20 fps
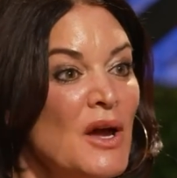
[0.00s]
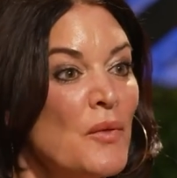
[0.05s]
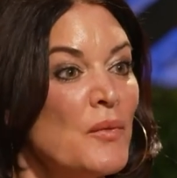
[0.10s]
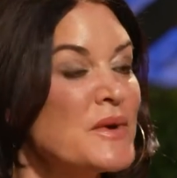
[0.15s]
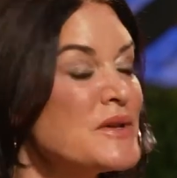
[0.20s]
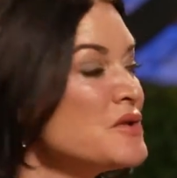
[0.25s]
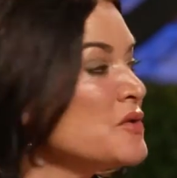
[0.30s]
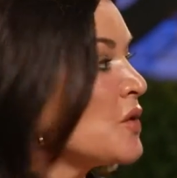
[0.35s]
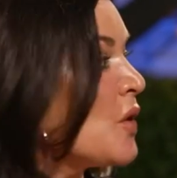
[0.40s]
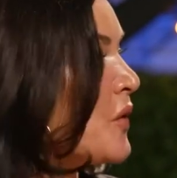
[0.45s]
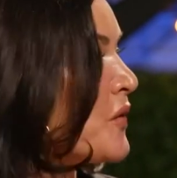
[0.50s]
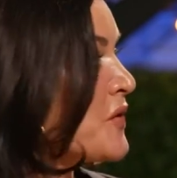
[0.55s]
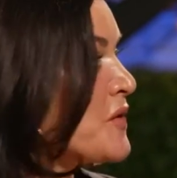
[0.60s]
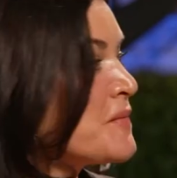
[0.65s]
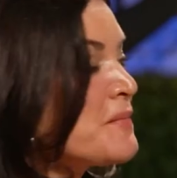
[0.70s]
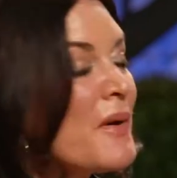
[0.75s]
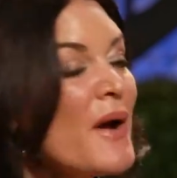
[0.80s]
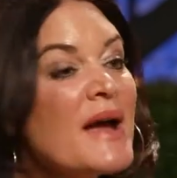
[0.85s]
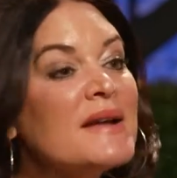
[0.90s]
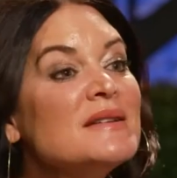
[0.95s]
When you go
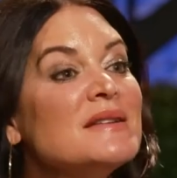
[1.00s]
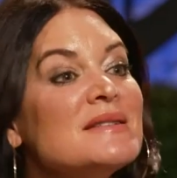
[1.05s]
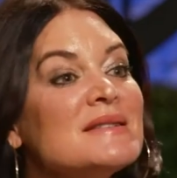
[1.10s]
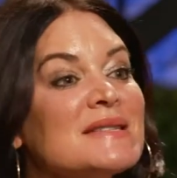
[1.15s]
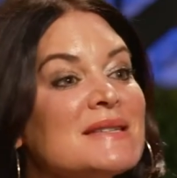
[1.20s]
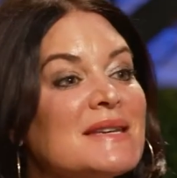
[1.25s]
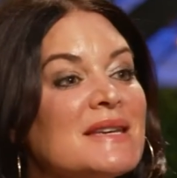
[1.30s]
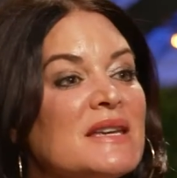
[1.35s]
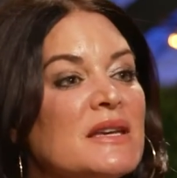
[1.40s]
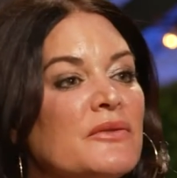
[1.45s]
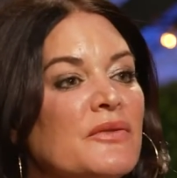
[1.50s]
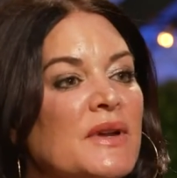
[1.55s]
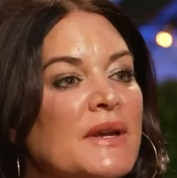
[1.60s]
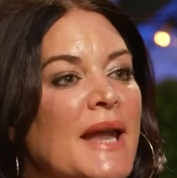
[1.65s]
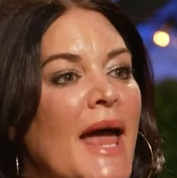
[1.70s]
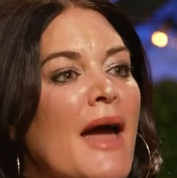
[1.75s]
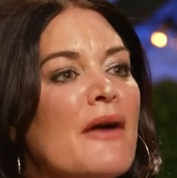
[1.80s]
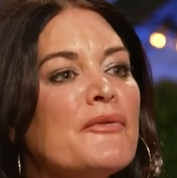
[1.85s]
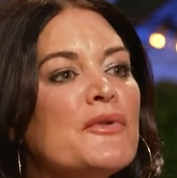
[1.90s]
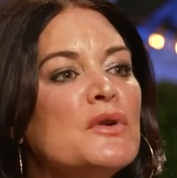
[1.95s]
through pregnancy,
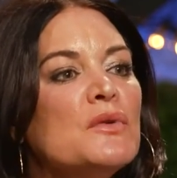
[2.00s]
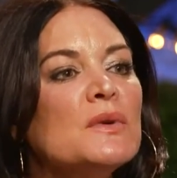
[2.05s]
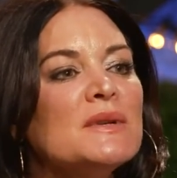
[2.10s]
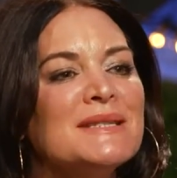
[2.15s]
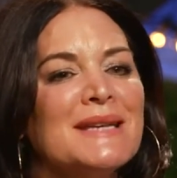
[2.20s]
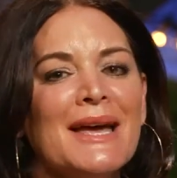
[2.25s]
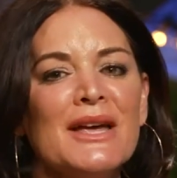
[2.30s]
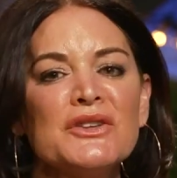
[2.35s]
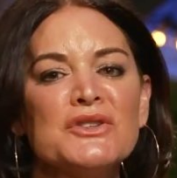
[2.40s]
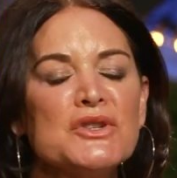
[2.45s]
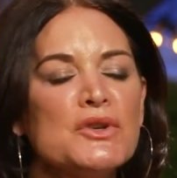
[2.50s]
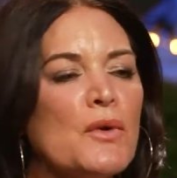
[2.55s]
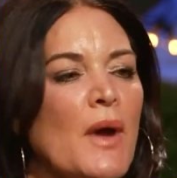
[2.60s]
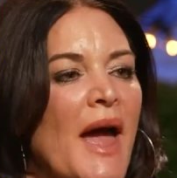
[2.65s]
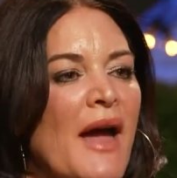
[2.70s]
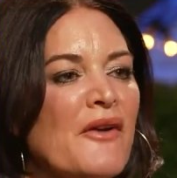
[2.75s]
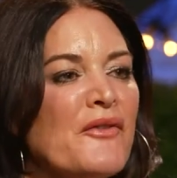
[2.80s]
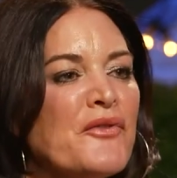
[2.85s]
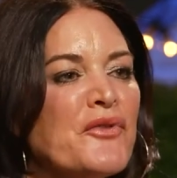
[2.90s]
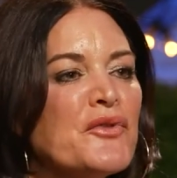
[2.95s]
even everyone tells
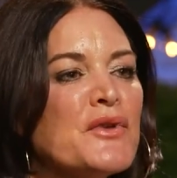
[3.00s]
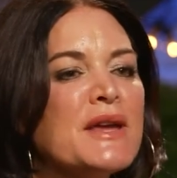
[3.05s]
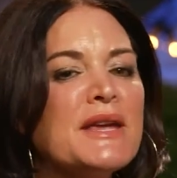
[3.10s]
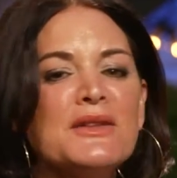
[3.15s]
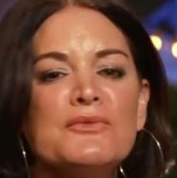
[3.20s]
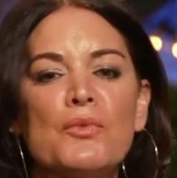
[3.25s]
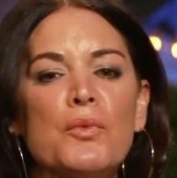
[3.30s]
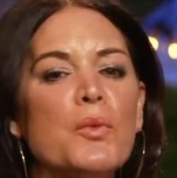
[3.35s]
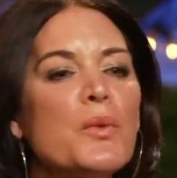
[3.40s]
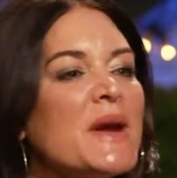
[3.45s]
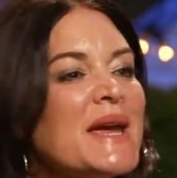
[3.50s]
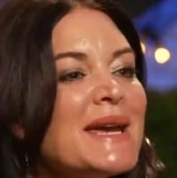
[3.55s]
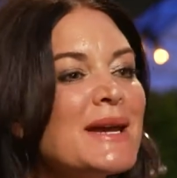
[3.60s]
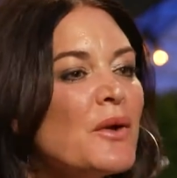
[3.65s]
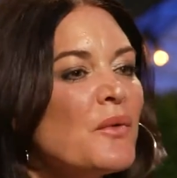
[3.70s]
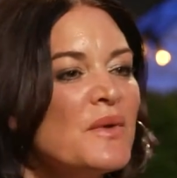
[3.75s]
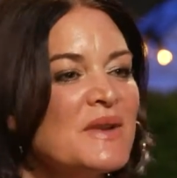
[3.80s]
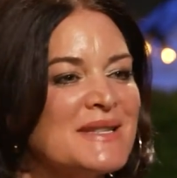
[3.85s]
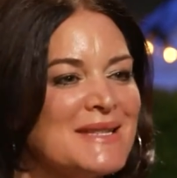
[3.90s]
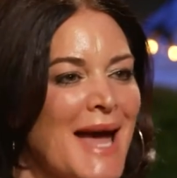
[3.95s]
you every
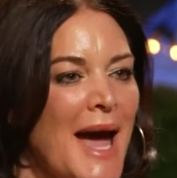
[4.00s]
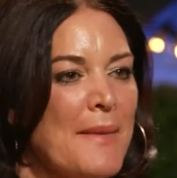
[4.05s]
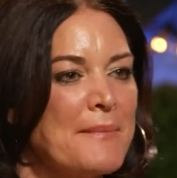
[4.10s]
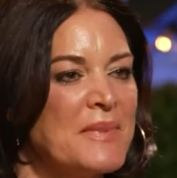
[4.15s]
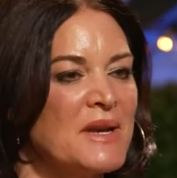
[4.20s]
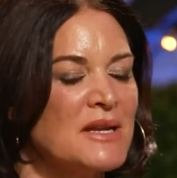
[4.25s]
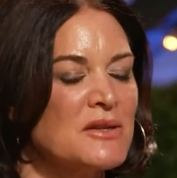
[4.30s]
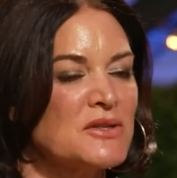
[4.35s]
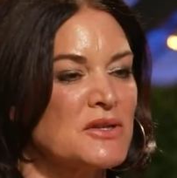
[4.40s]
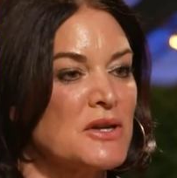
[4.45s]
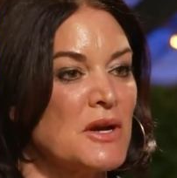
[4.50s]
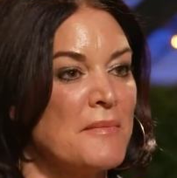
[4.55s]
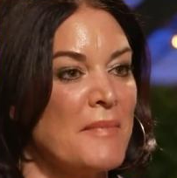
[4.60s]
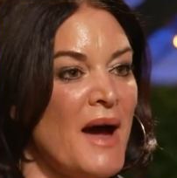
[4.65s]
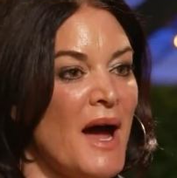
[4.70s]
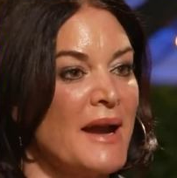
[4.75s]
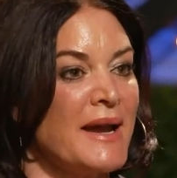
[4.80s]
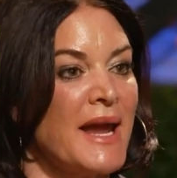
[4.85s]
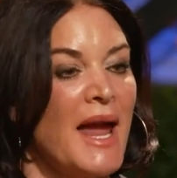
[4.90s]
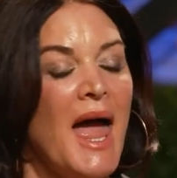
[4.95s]
week what's happening to your
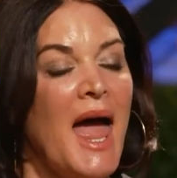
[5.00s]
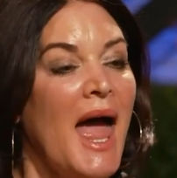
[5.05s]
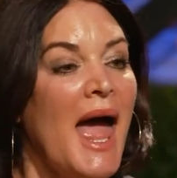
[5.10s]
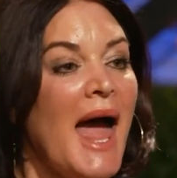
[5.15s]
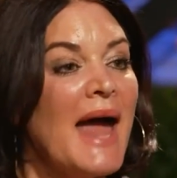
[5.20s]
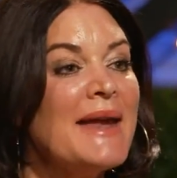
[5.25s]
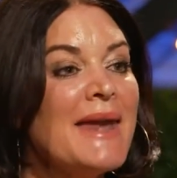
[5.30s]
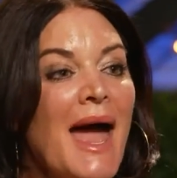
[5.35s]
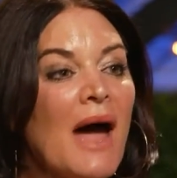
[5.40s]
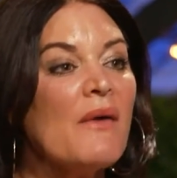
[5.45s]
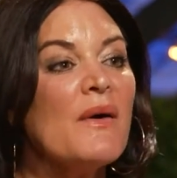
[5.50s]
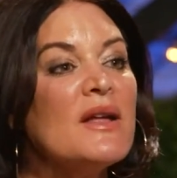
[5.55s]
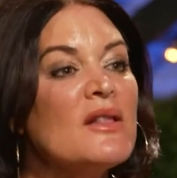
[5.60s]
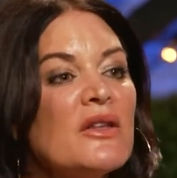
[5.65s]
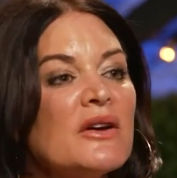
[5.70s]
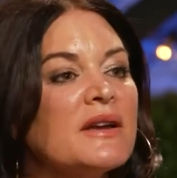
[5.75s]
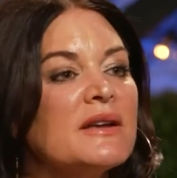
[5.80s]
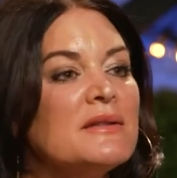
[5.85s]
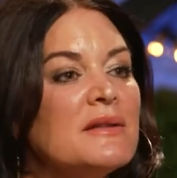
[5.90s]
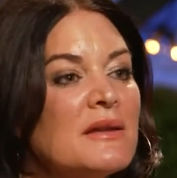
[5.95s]
body. Oh yeah, the
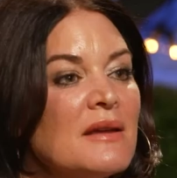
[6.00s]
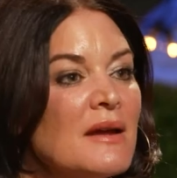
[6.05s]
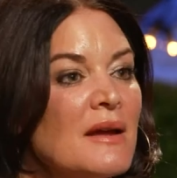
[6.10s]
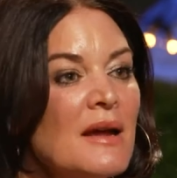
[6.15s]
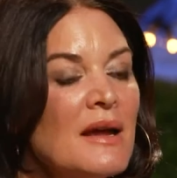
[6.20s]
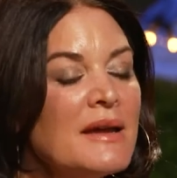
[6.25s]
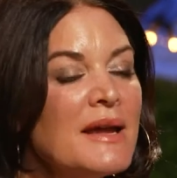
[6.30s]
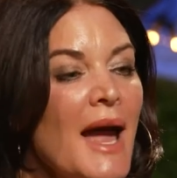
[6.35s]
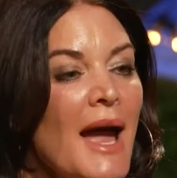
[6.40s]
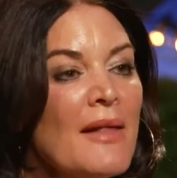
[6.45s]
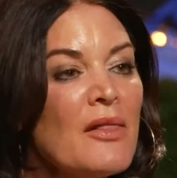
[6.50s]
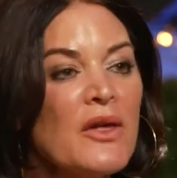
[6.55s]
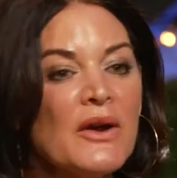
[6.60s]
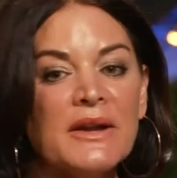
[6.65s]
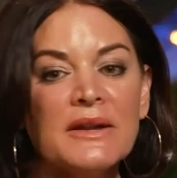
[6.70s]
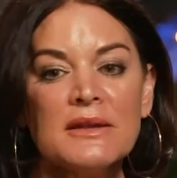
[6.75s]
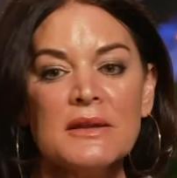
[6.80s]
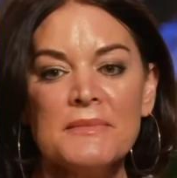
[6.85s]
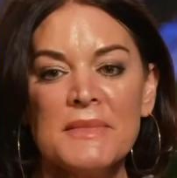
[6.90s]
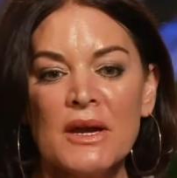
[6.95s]
baby's this big. Right? Yeah, I
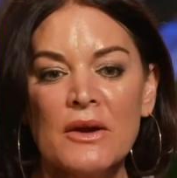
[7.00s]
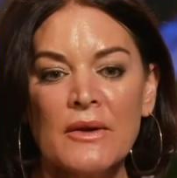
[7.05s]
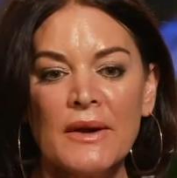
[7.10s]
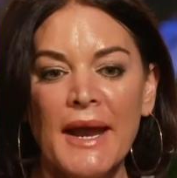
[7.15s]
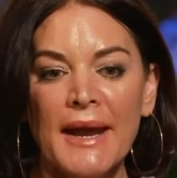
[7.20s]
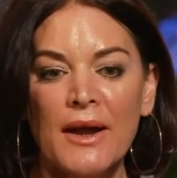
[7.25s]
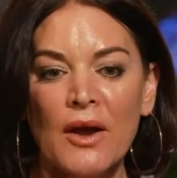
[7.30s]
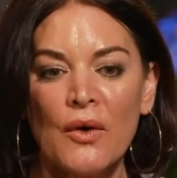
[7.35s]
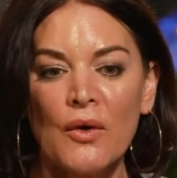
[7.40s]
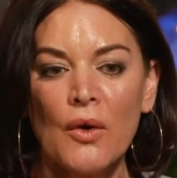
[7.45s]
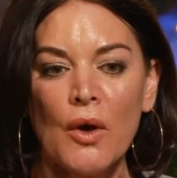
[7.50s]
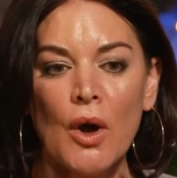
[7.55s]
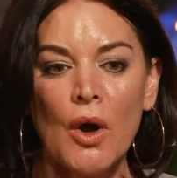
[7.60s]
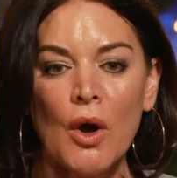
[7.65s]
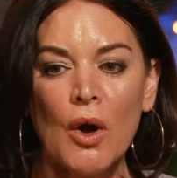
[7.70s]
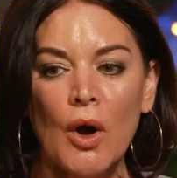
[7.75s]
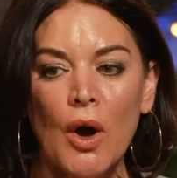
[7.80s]
look in the mirror and I go,